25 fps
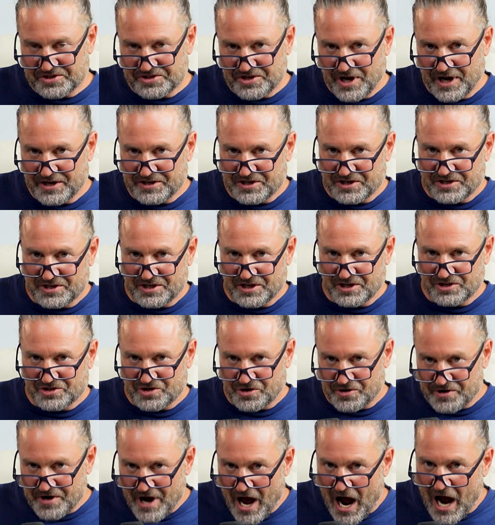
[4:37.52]
these
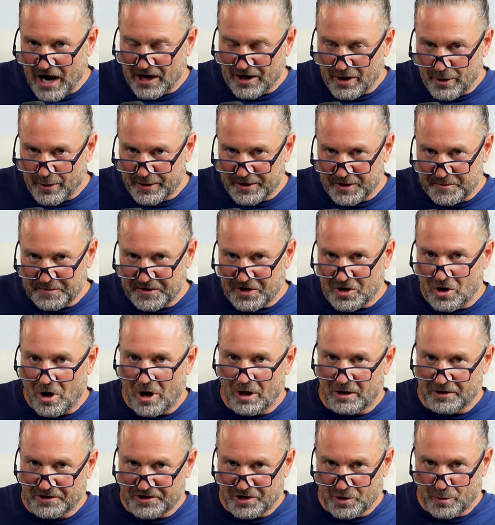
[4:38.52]
entities are not going to be
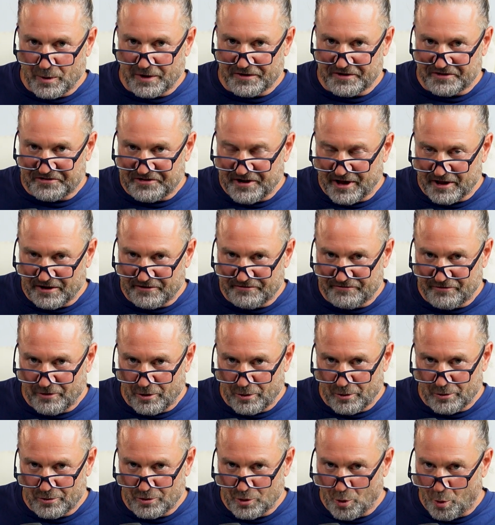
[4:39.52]
calling you on the
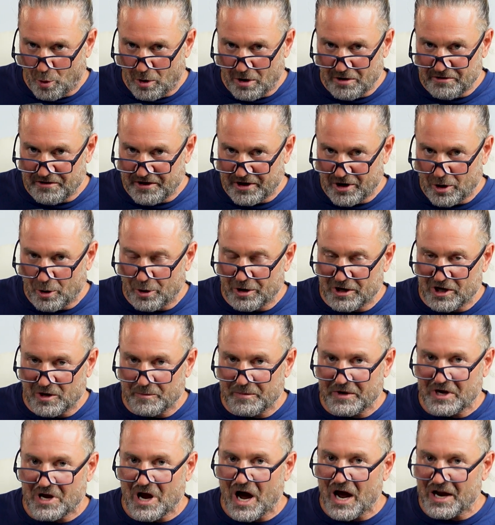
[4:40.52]
telephone, nor are they going
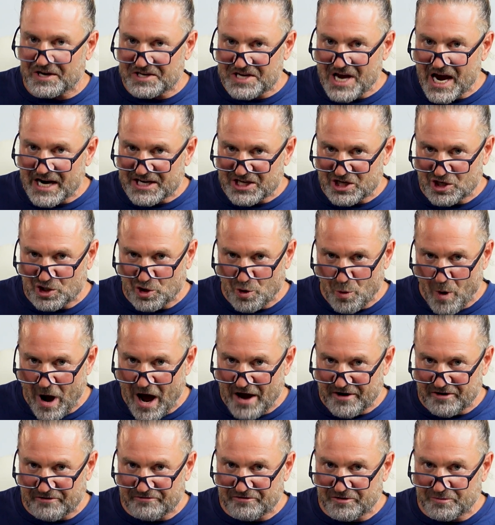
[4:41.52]
to be contacting you
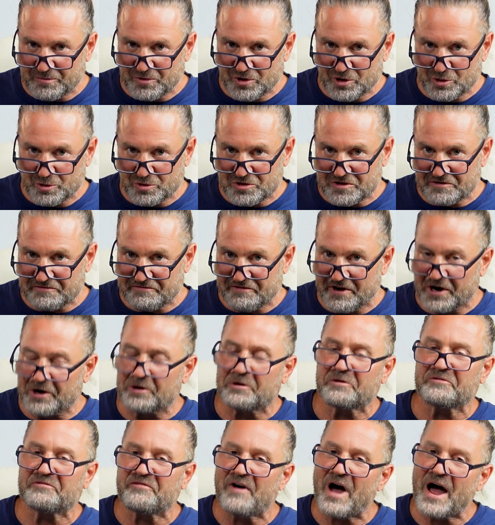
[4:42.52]
out of the blue to
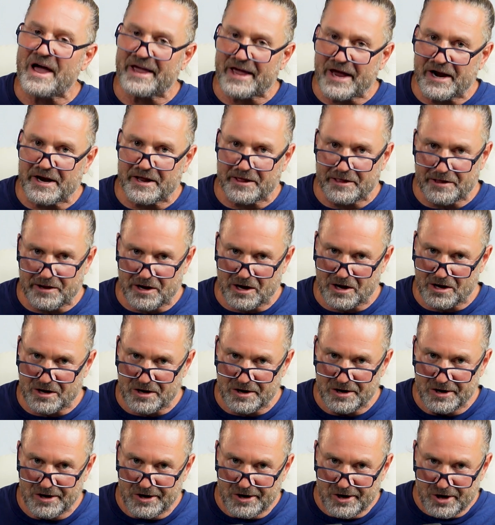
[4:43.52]
verify
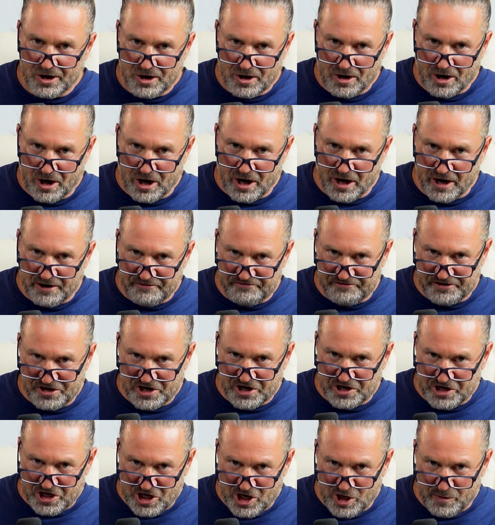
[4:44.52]
anything
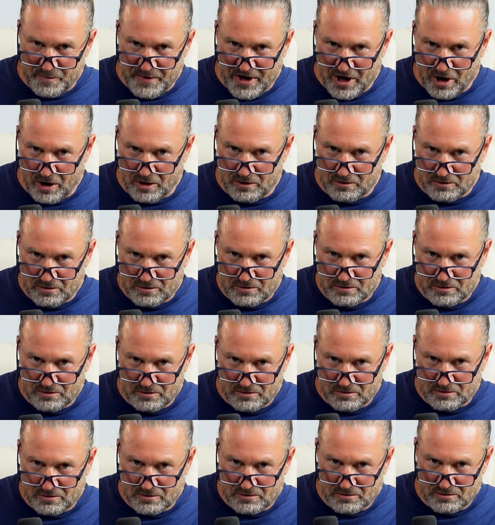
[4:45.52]
via email,
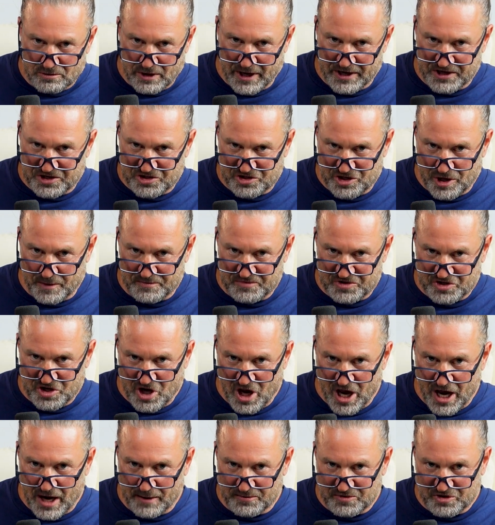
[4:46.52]
like some
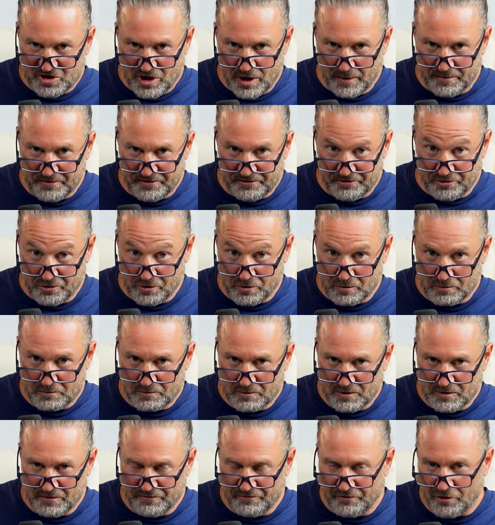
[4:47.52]
scams come through
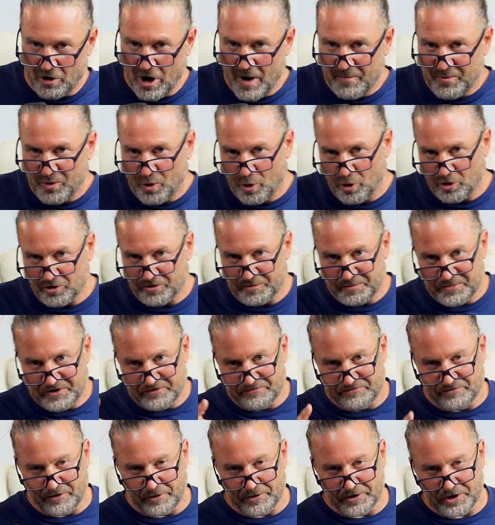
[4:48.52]
for Uphold.
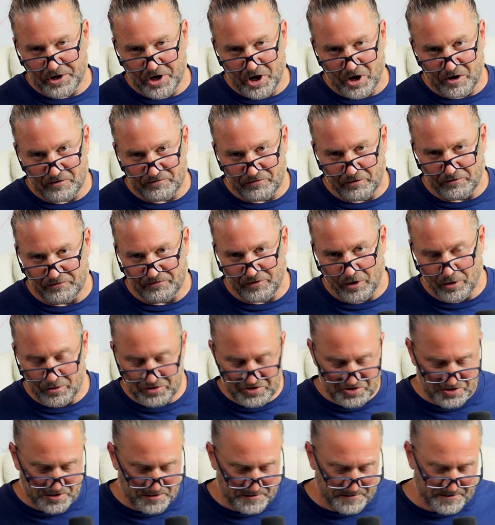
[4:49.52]
Be very careful,
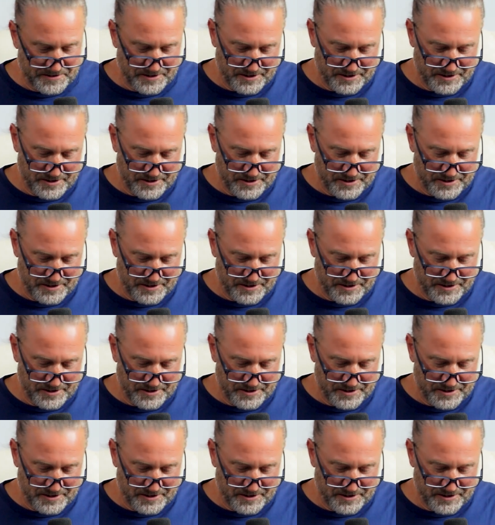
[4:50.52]
folks.